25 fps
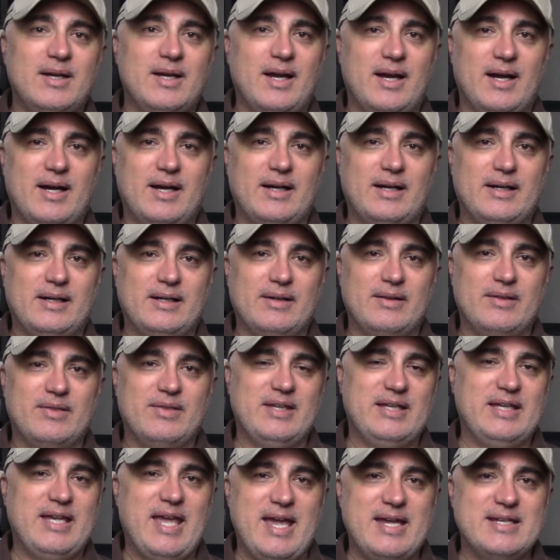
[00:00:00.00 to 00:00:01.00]

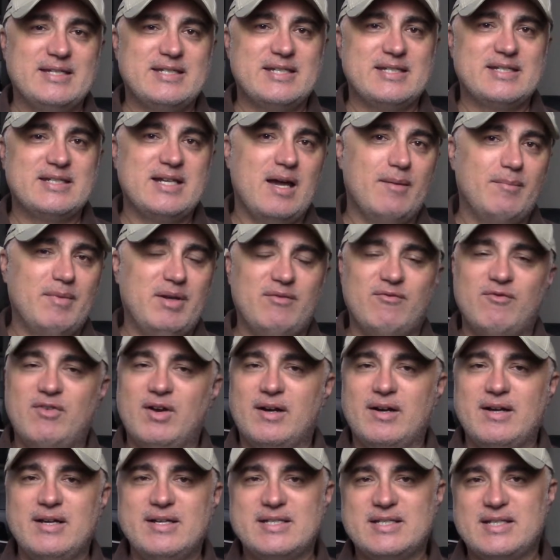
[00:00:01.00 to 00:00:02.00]
The cases come in
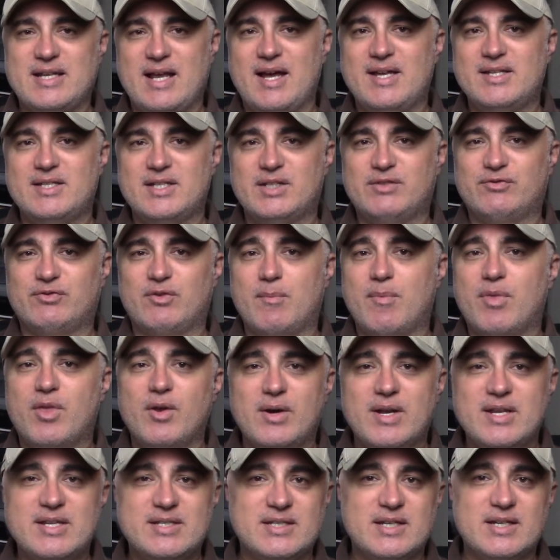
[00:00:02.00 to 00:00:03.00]
various sizes from
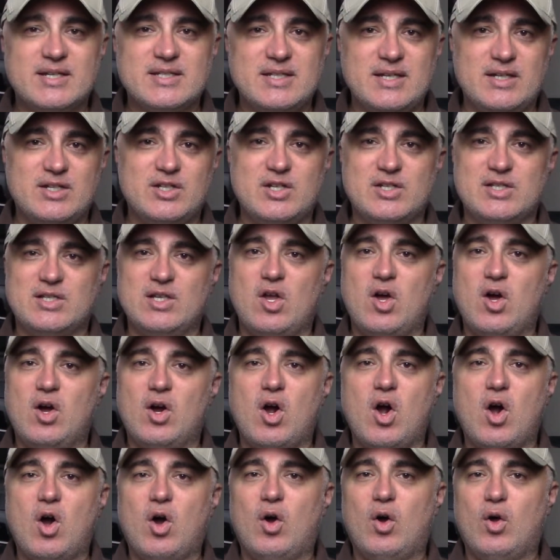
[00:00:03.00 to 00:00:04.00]
36 inches
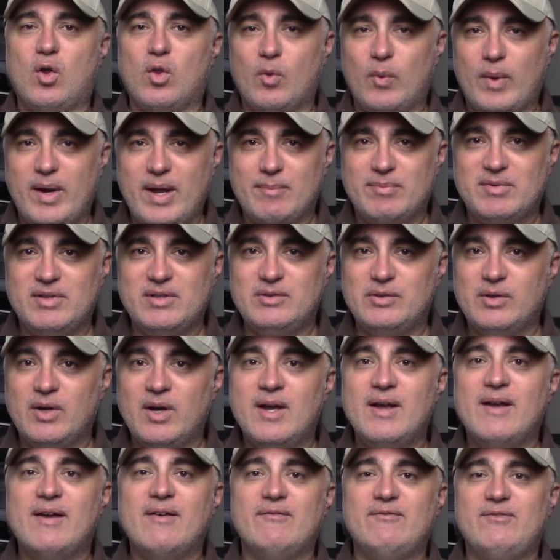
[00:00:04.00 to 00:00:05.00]
long all the way up to
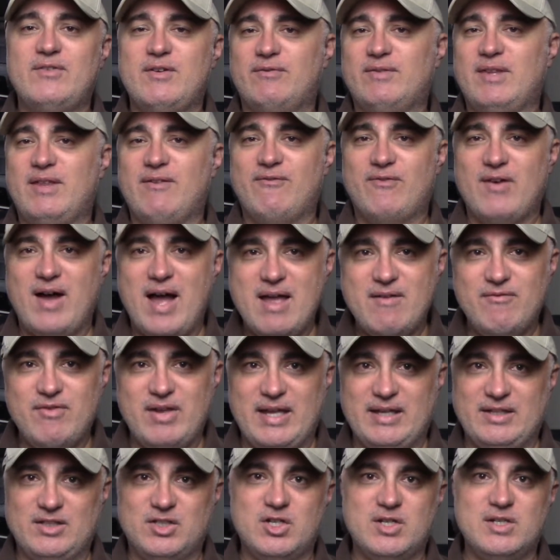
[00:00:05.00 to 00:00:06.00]

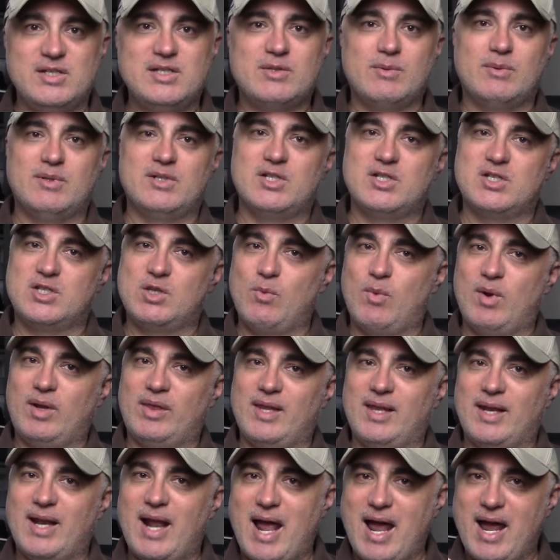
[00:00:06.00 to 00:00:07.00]
55 inches, which is the
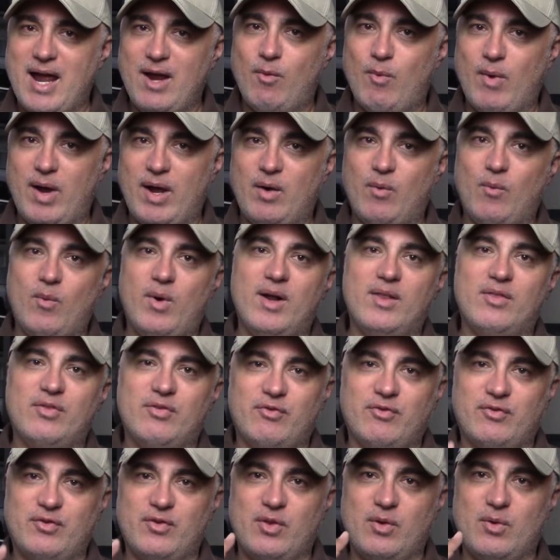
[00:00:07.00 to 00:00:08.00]
one that I went
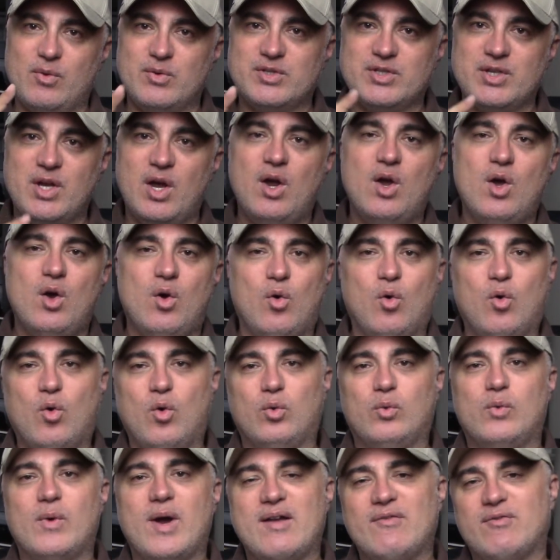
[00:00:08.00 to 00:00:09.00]
with for those
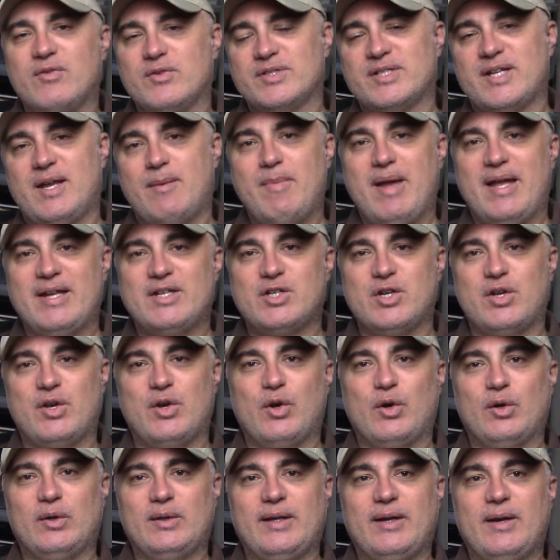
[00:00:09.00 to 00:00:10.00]
old rifles I mentioned
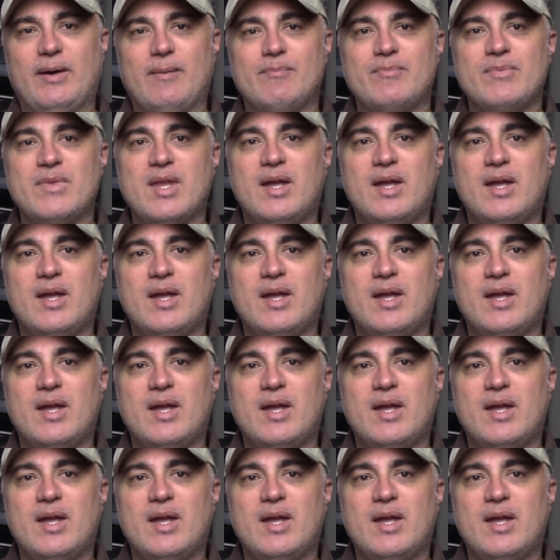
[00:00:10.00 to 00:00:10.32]
earlier.